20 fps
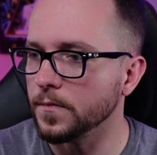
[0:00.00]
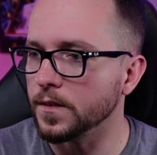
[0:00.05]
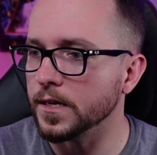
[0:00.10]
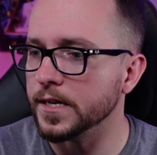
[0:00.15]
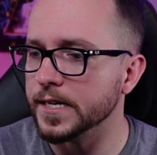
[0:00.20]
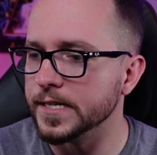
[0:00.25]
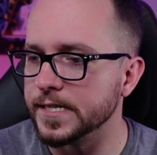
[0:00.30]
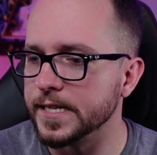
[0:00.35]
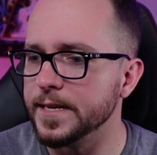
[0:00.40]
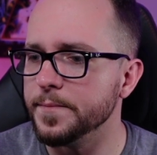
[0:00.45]

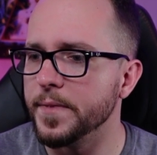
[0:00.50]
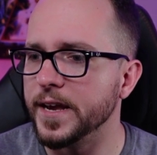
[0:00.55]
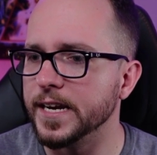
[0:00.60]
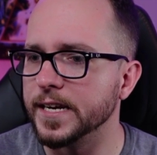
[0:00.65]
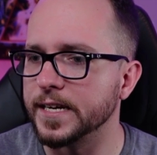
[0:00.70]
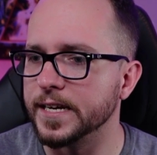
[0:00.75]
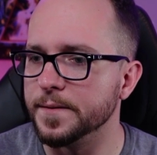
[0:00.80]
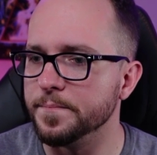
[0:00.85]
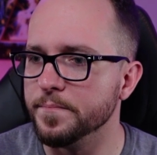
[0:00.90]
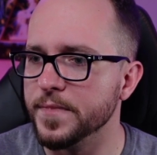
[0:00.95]
is he made a
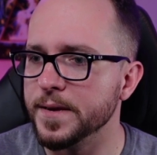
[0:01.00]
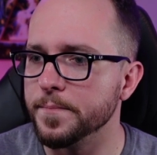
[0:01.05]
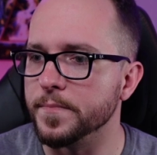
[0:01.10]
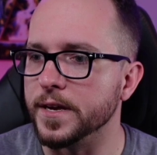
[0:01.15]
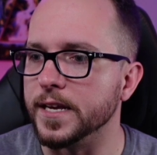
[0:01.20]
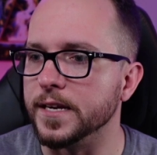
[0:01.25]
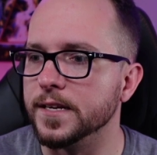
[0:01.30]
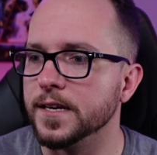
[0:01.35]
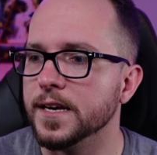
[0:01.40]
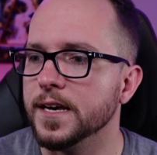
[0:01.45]

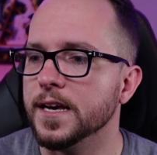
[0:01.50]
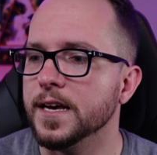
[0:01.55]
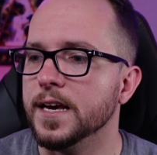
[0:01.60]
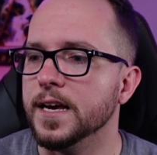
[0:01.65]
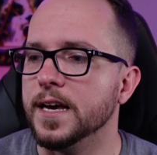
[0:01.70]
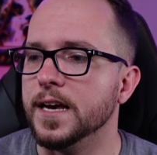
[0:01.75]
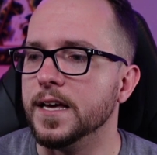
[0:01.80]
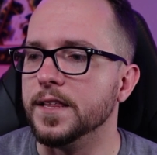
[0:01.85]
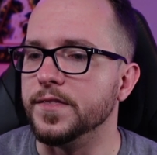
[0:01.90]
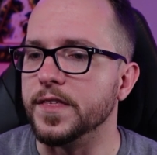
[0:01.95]
commitment
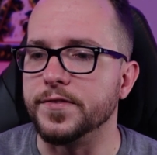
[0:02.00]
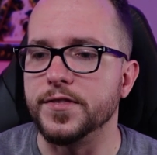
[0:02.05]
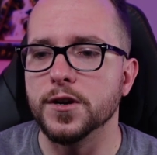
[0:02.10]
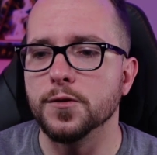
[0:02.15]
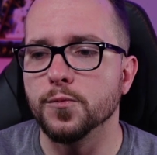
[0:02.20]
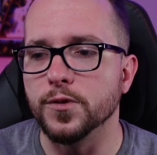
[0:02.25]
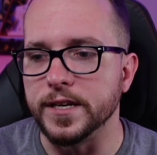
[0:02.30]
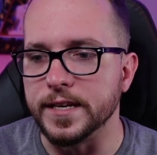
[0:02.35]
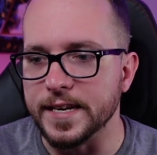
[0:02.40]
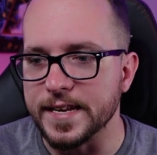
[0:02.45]
that there
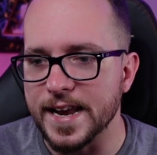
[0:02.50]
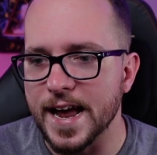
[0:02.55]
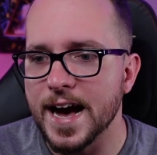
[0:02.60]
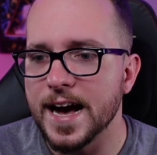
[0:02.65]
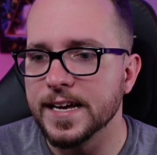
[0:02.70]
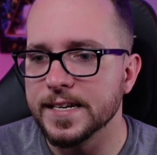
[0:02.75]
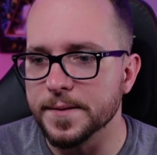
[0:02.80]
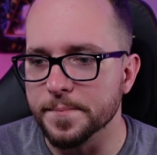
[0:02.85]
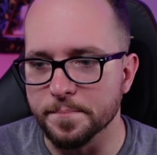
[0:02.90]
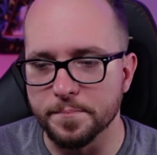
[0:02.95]
would
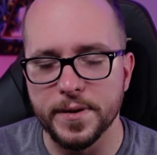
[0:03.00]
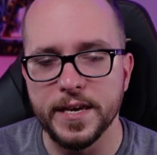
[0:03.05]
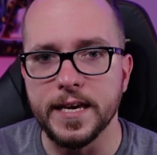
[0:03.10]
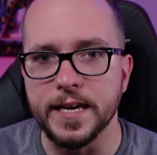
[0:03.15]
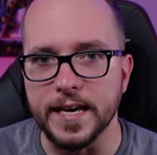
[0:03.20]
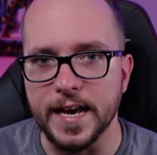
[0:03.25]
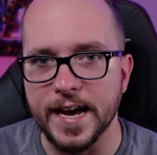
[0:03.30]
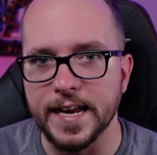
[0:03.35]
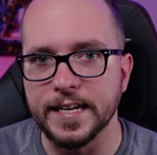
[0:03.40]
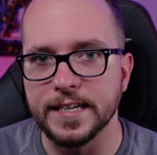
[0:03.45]
not
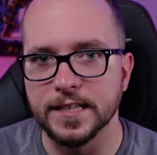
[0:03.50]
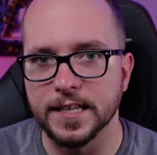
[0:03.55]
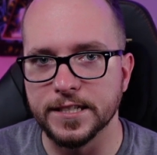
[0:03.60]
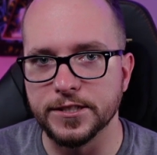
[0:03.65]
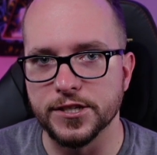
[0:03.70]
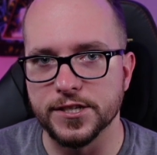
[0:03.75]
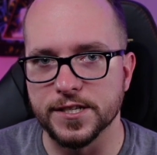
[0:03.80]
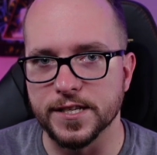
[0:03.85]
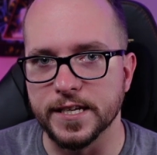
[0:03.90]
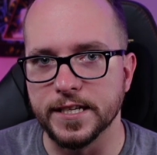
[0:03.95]
be any
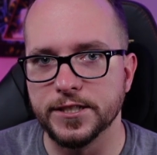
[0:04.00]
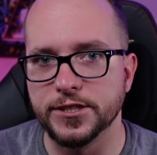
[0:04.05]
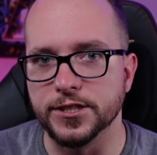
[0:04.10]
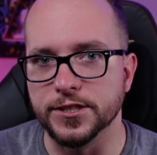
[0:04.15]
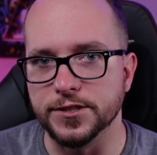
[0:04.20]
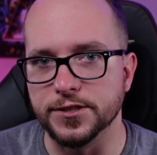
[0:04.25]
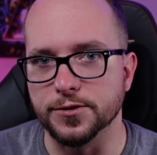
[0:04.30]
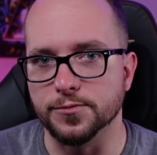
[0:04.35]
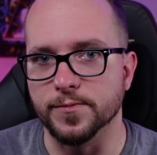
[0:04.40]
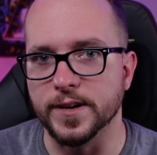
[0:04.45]

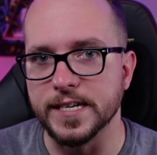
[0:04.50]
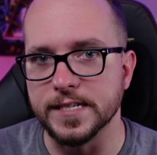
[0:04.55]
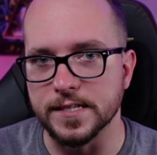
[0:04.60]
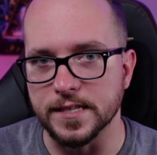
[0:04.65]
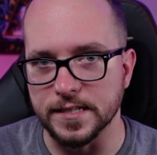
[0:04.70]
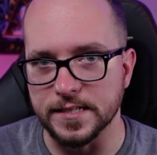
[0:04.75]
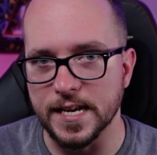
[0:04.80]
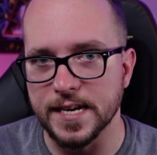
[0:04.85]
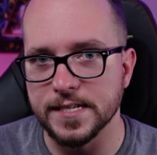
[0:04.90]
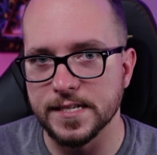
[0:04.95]
legislation to raise the
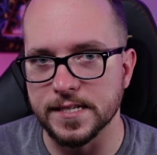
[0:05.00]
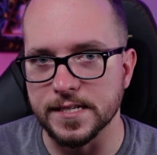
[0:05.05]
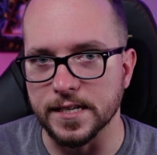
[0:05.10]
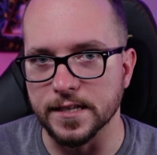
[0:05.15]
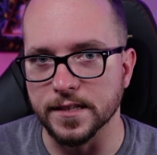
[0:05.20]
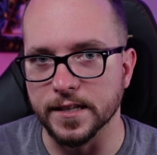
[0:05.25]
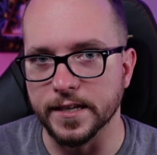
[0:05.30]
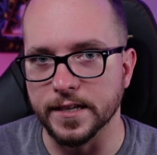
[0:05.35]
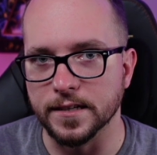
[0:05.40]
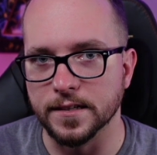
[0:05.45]
debt
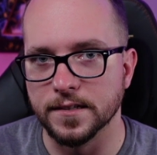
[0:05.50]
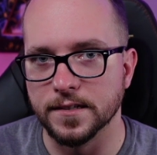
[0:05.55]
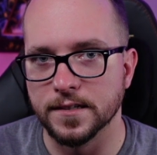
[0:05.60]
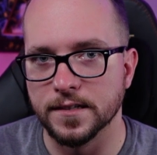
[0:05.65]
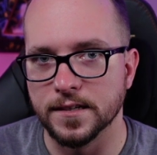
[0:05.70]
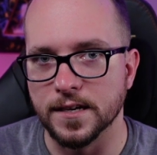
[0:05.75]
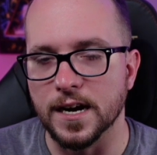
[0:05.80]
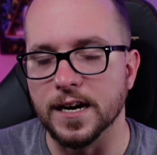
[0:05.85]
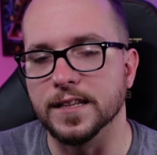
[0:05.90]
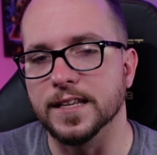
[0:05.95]
ceiling
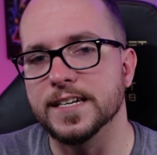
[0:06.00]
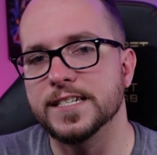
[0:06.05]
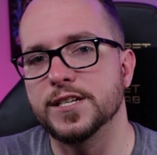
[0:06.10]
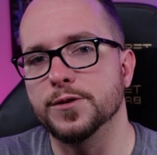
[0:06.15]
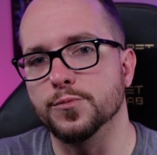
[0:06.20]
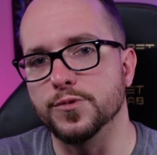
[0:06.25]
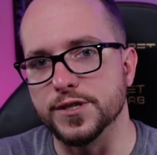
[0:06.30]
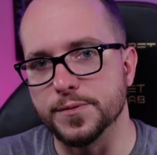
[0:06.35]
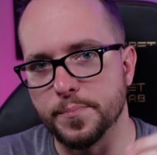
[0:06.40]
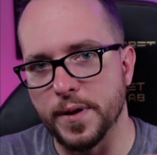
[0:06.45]
unless it
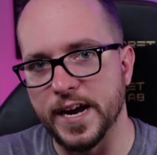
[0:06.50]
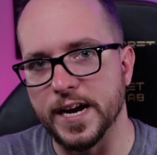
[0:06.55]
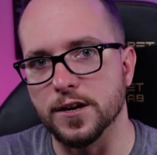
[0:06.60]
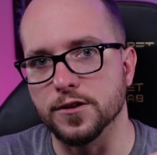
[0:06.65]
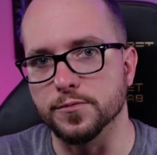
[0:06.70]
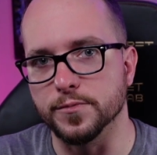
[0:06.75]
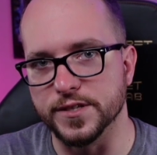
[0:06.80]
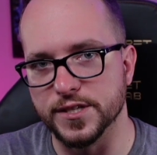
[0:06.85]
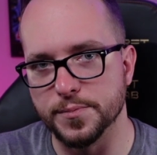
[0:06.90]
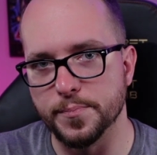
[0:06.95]
was paired
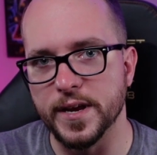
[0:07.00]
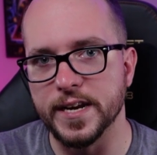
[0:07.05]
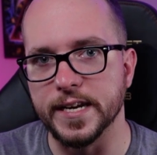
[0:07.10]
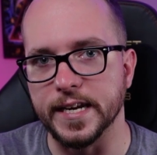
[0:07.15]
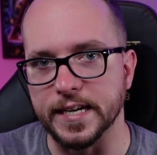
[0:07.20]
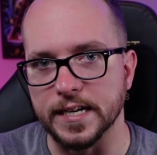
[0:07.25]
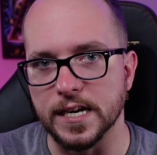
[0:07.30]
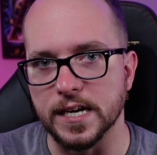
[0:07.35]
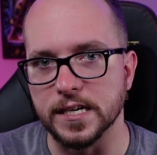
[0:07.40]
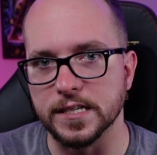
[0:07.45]
with
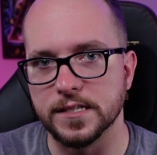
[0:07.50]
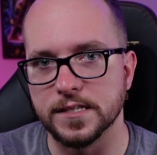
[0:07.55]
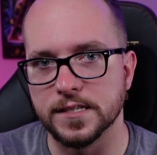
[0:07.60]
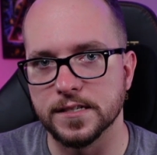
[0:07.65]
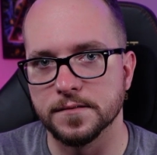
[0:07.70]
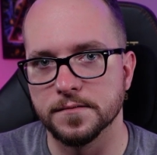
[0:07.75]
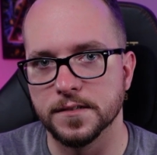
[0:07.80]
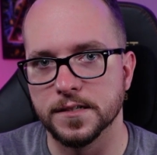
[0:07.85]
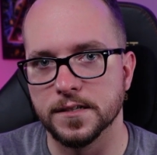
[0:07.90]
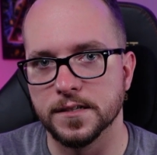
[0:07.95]
spending cuts,
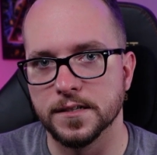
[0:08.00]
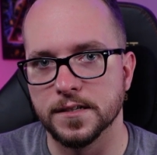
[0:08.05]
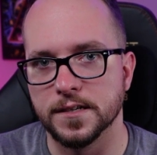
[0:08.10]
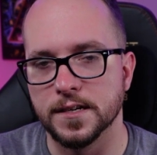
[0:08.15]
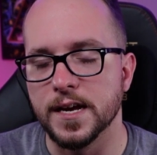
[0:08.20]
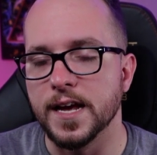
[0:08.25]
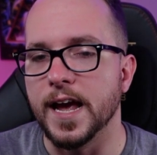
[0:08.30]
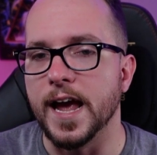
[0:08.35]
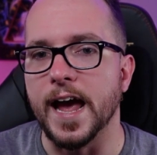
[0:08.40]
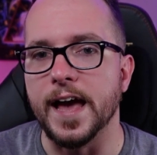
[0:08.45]

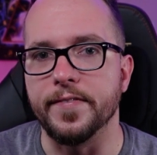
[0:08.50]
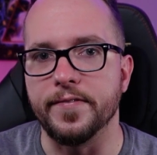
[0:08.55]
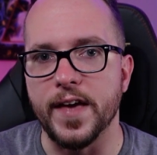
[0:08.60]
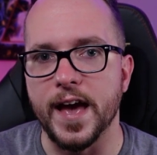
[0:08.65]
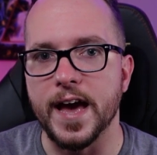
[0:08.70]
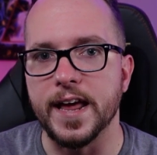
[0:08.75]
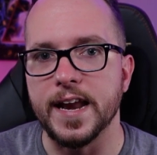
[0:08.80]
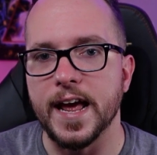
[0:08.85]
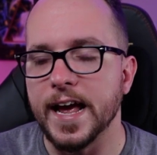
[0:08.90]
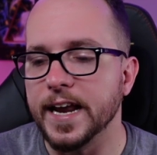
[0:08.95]
and
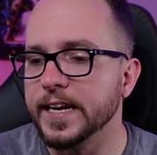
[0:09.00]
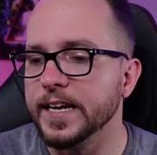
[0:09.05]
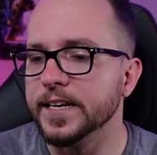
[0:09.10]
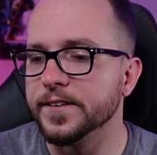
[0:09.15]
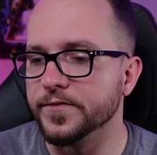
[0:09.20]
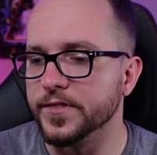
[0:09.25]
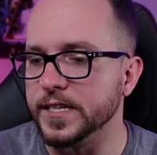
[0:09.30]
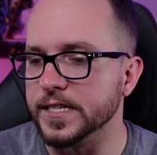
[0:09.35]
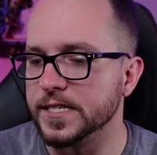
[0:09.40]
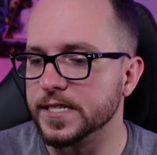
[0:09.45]
that any of
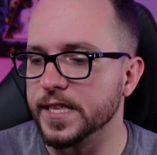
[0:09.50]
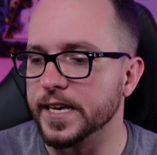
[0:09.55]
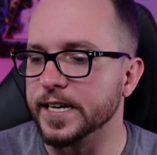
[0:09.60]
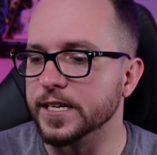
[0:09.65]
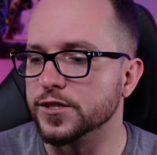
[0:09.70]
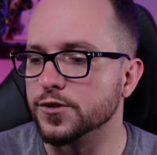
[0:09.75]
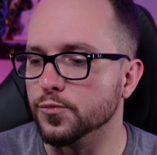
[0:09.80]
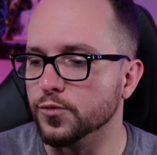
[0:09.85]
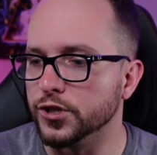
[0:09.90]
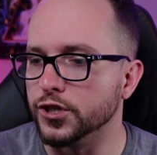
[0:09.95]
these
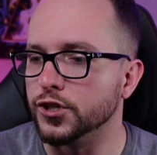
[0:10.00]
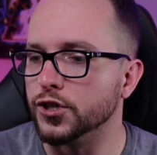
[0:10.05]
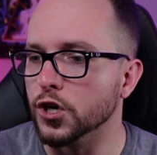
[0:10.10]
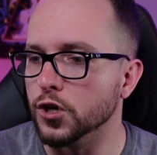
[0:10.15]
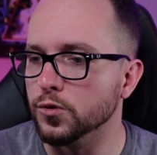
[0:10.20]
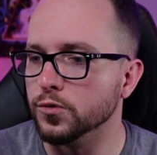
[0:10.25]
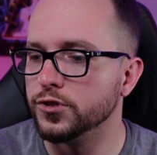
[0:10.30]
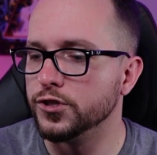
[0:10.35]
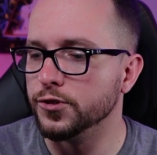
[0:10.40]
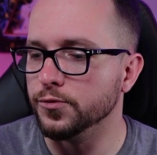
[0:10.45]
things would
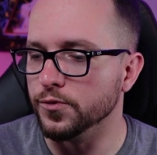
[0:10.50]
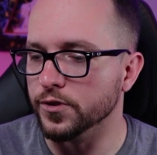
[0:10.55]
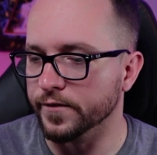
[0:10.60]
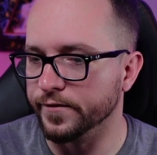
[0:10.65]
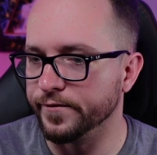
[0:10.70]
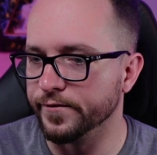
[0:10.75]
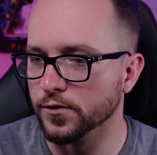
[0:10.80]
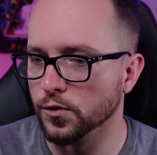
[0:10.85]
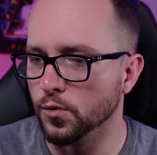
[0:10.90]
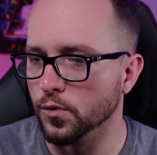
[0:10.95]
go to the
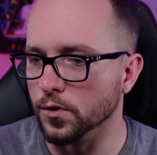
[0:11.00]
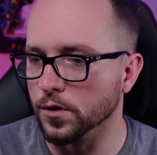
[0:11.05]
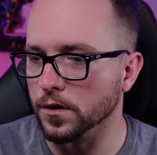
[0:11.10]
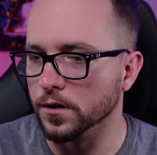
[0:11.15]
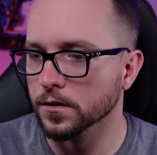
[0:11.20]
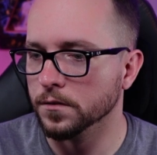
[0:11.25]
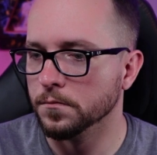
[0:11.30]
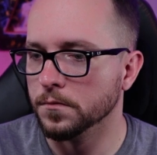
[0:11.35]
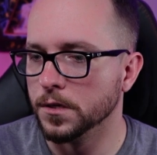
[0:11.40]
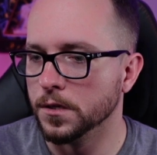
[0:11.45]
floor
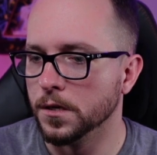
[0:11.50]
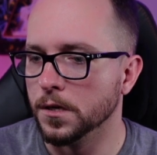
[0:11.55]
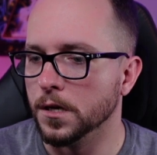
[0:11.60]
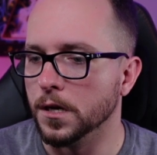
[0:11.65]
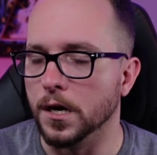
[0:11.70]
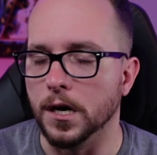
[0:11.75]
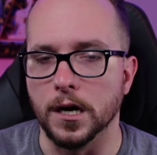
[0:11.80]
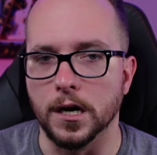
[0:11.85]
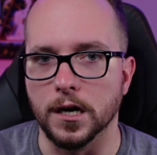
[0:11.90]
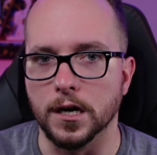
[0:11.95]

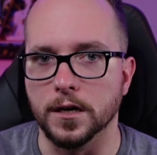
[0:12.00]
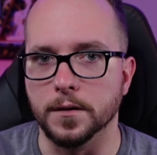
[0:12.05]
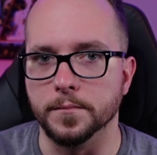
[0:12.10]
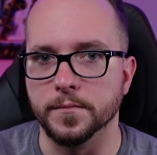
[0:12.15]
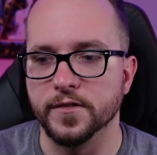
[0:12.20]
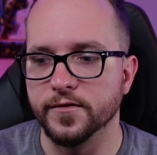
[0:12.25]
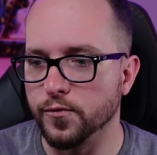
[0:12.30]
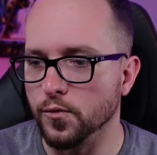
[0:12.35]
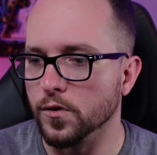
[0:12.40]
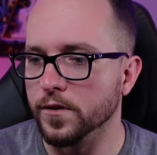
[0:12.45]

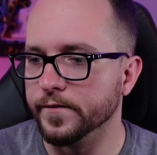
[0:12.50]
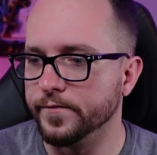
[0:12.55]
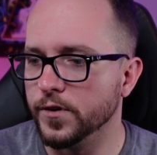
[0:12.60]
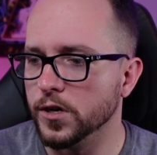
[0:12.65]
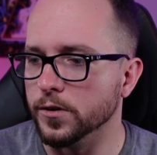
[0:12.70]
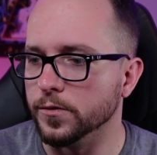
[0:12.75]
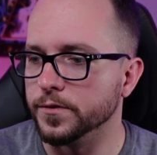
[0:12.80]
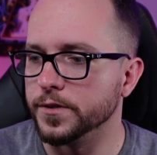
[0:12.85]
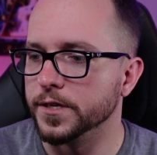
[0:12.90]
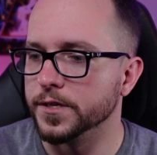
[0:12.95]
for a vote.